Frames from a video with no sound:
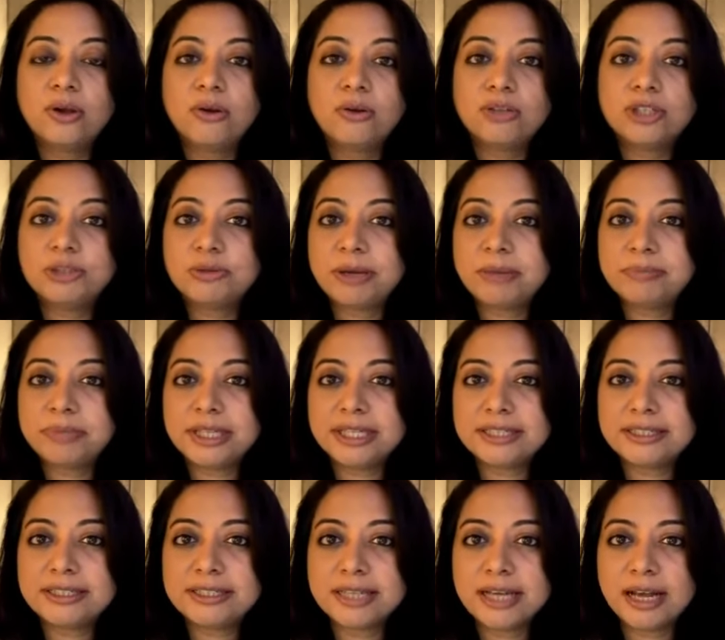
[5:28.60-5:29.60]
On to
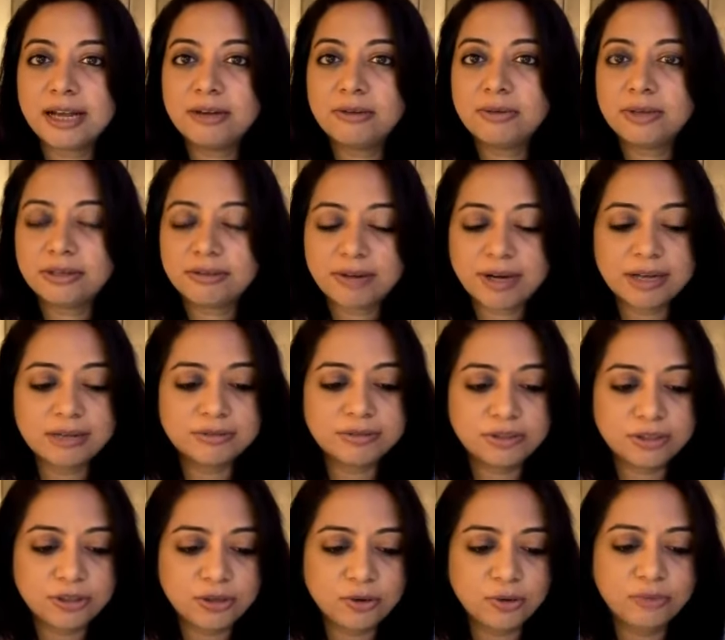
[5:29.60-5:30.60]
updates now
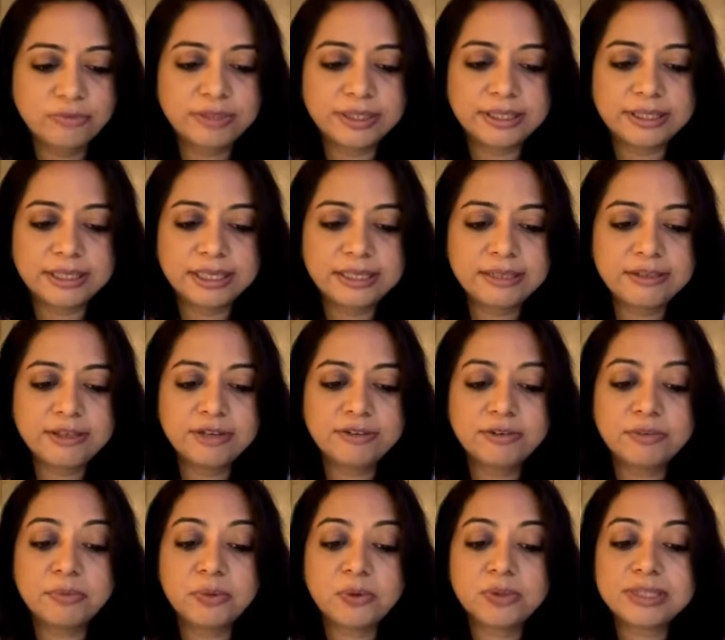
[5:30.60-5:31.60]
around COVID. India
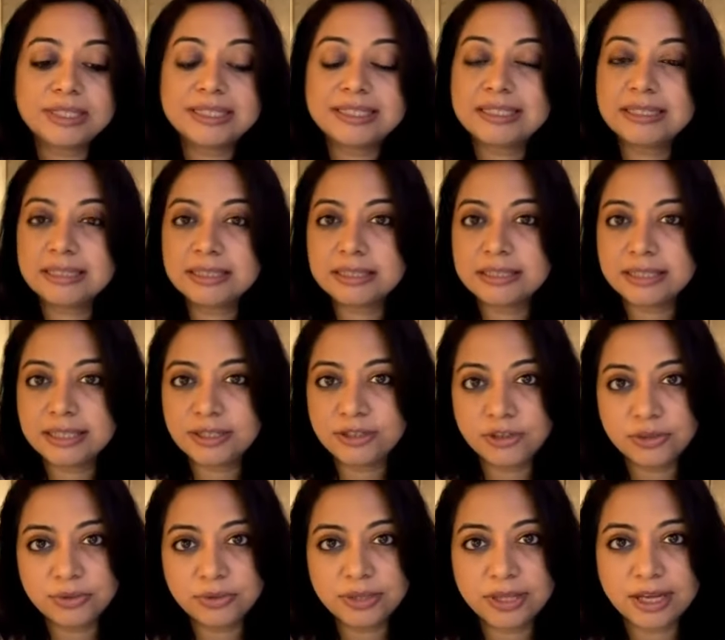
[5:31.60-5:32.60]
reported
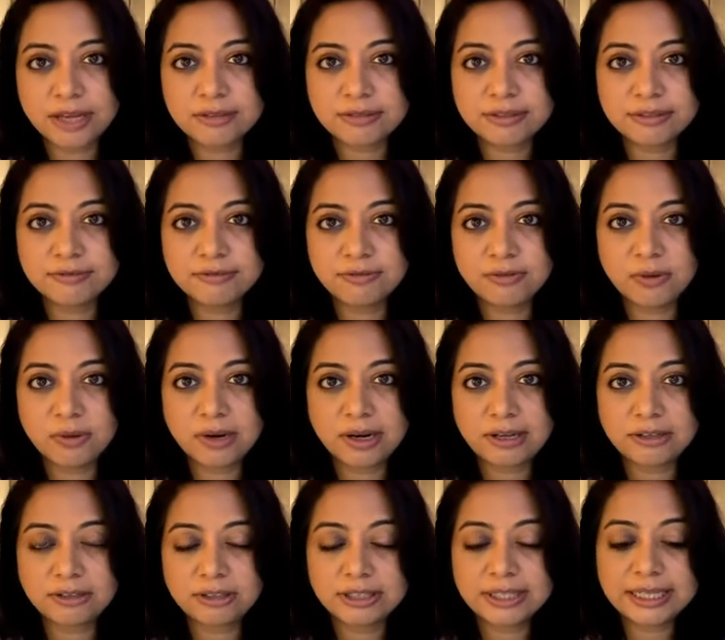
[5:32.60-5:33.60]

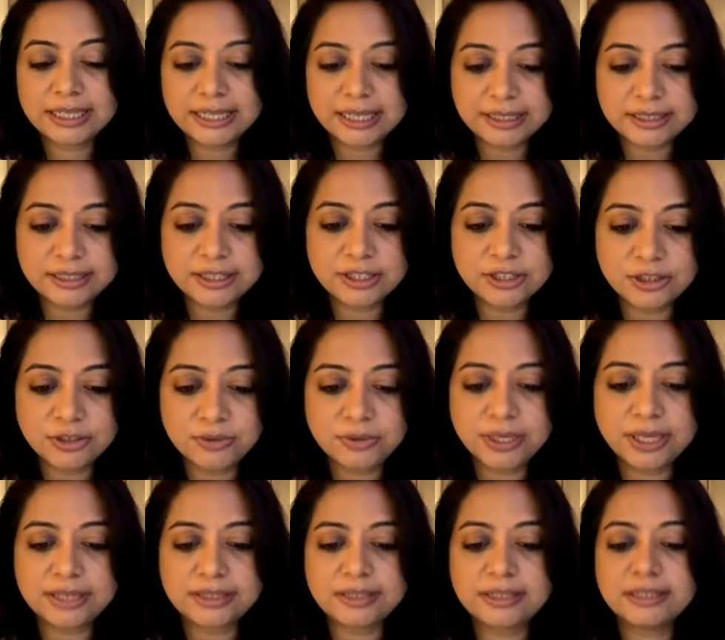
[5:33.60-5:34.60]
62,480 new
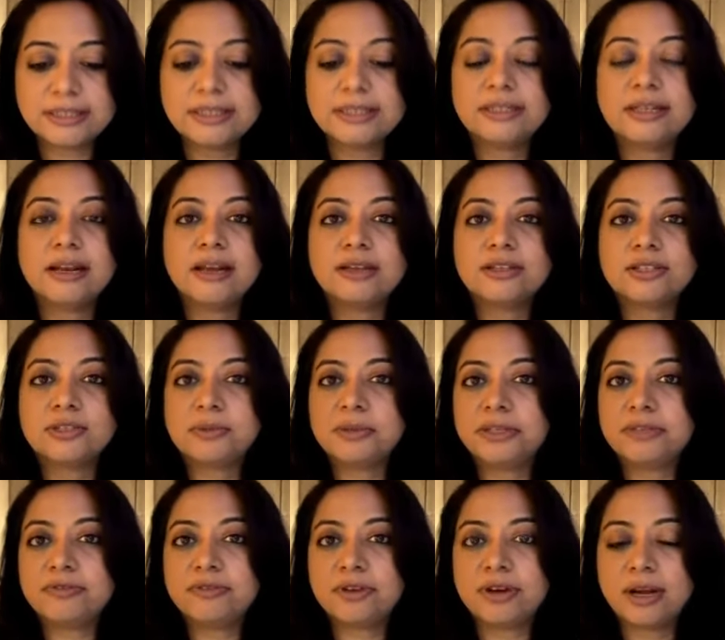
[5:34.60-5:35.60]
cases in the last
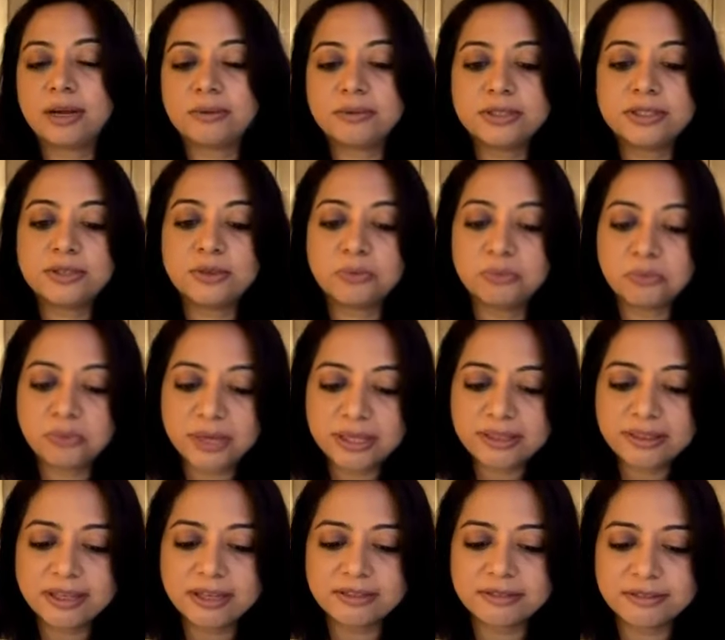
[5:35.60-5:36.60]
24 hours,
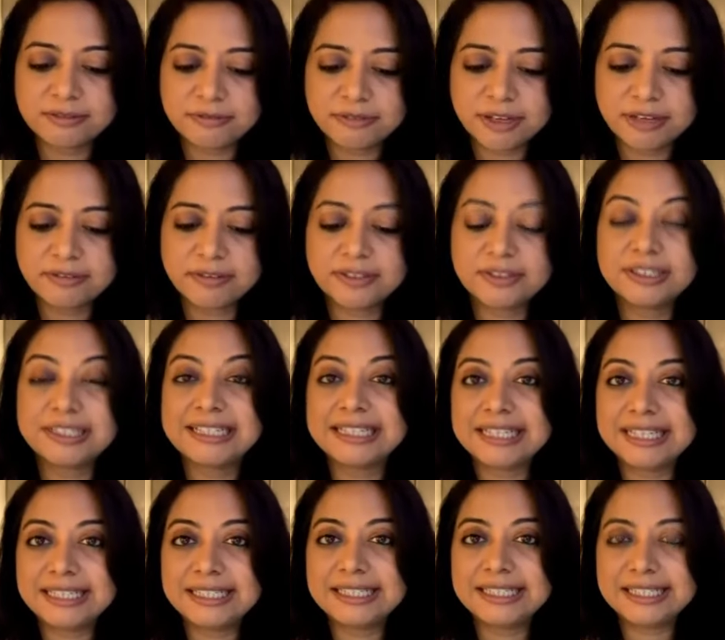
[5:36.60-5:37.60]

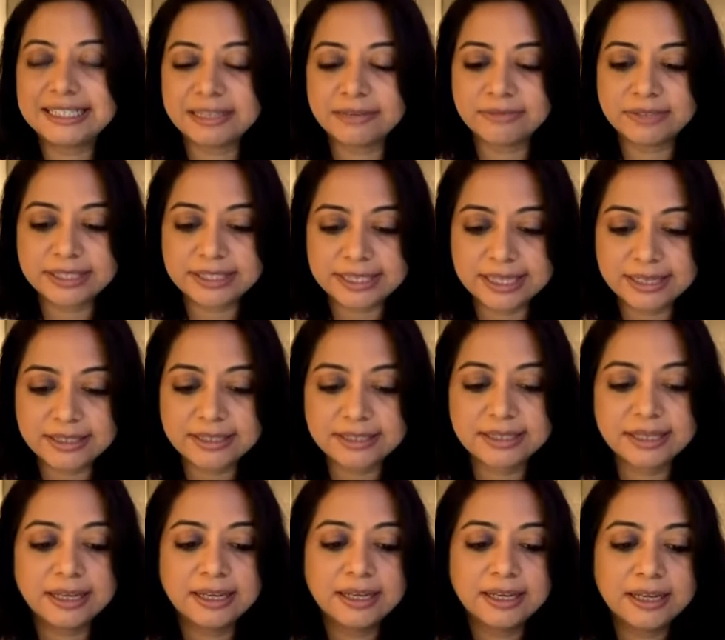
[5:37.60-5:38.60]
1,587
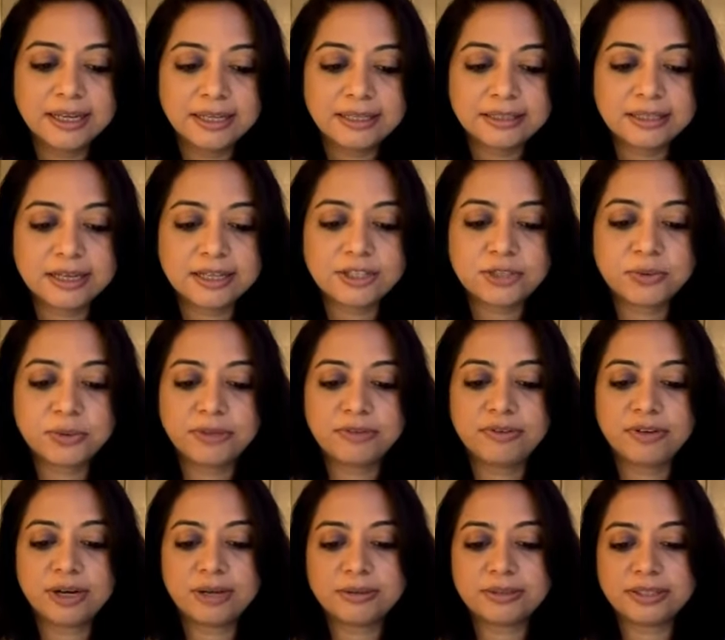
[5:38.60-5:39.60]
deaths in the last
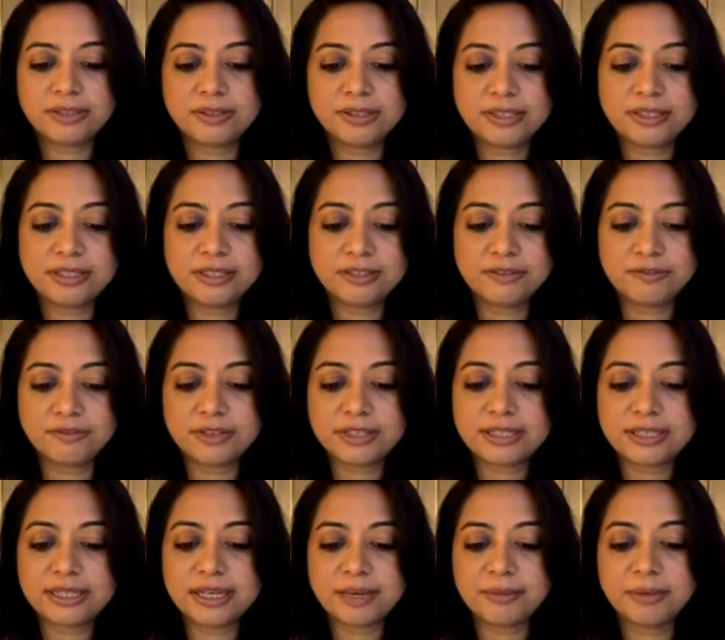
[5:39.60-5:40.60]
24 hours. Now, this is the
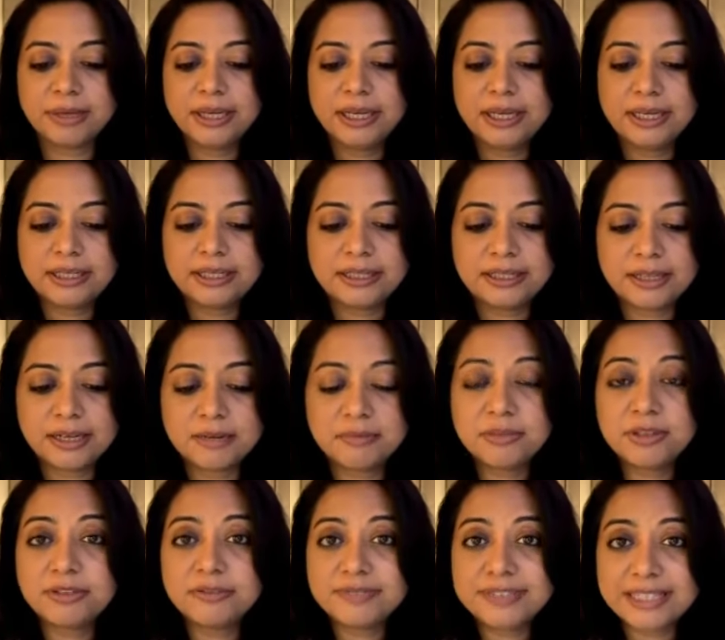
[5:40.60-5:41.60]
first time that the
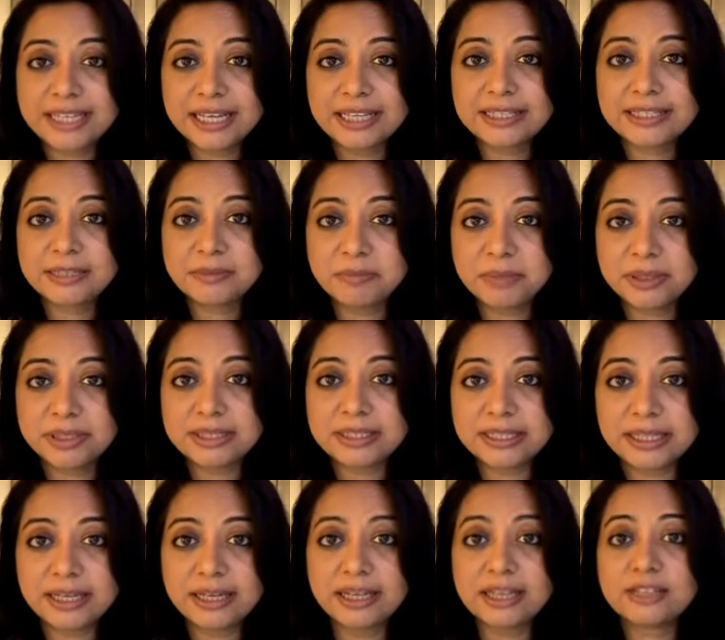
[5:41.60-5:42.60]
number of deaths per
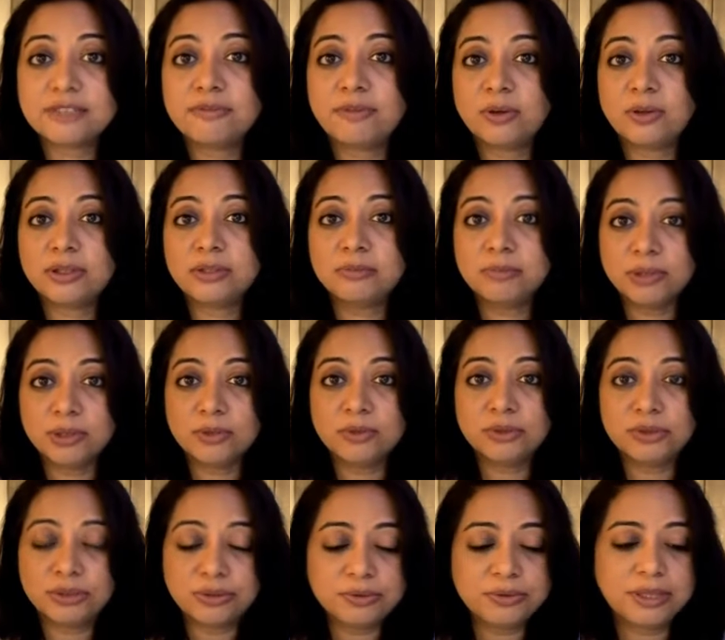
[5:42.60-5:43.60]
day has fallen below
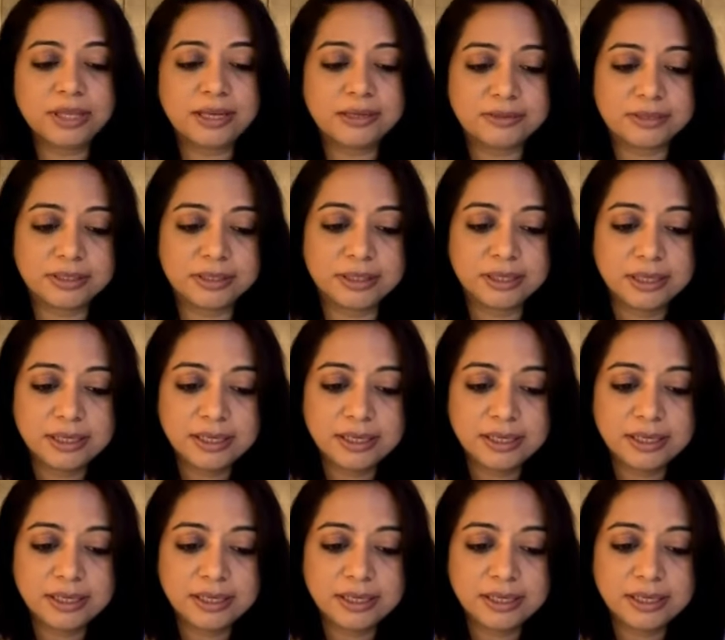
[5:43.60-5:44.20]
2,000.